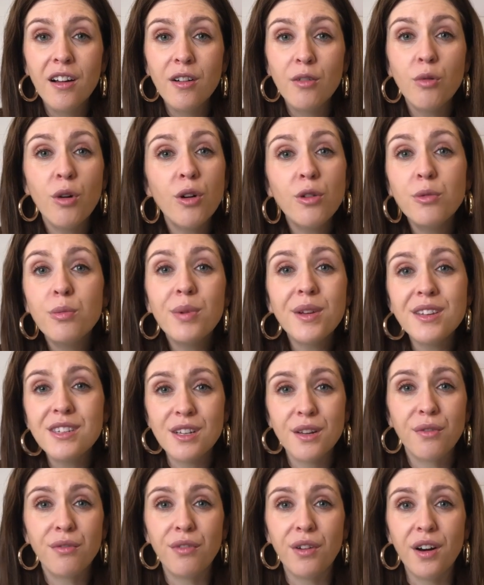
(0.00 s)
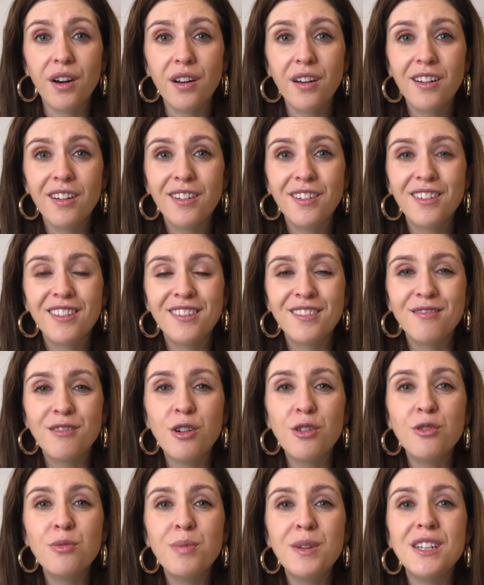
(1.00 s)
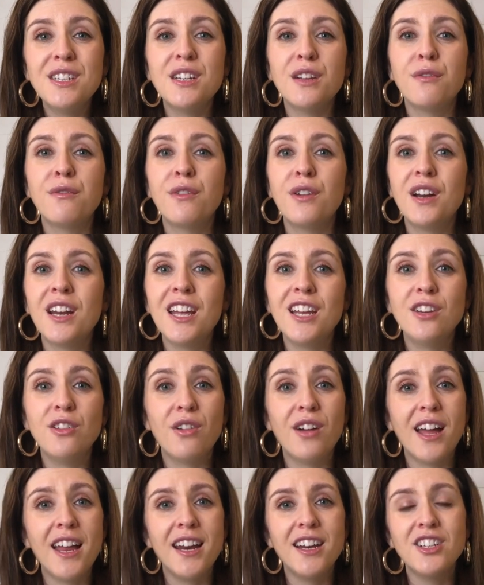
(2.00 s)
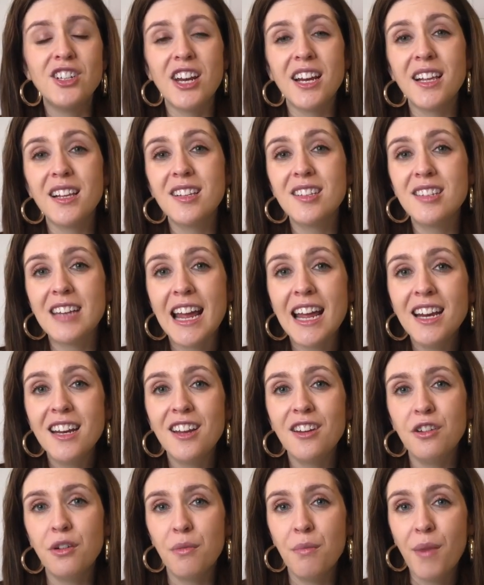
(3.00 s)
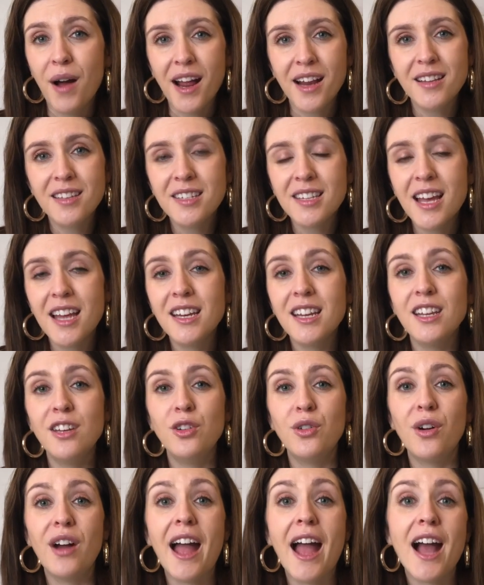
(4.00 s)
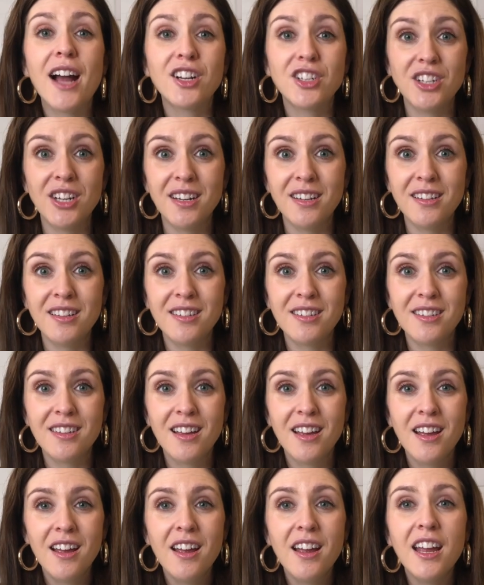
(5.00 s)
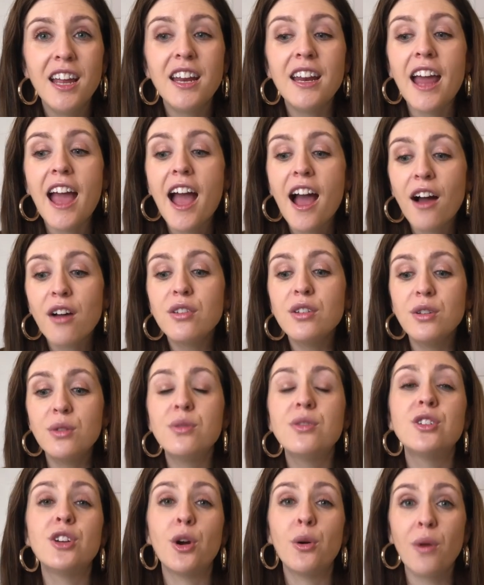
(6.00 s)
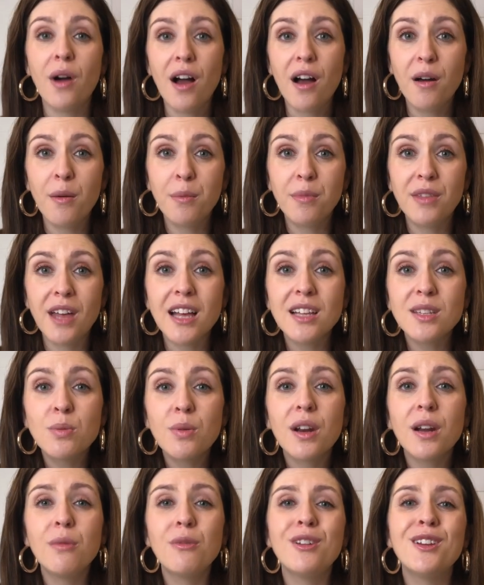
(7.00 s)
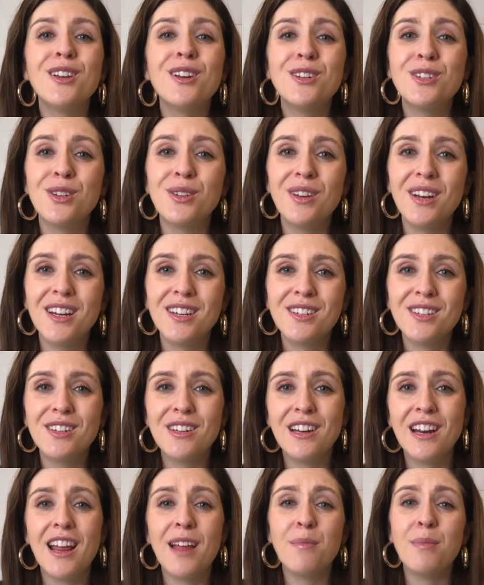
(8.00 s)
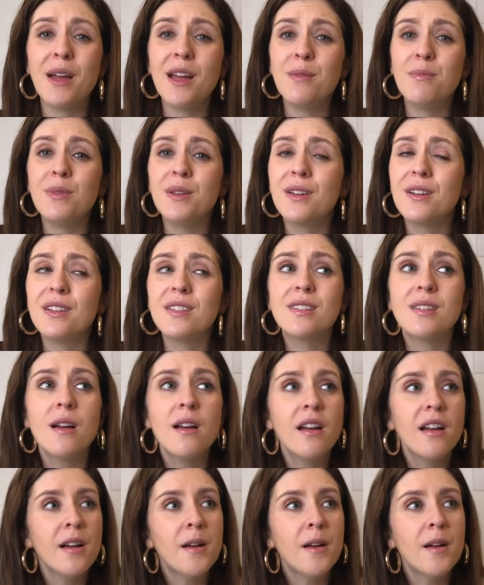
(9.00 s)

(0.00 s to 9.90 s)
What would be different? What would be different in your energetic state, in your mindset, in your actions, in how you show up? That's what I want you to tune into today, babe, because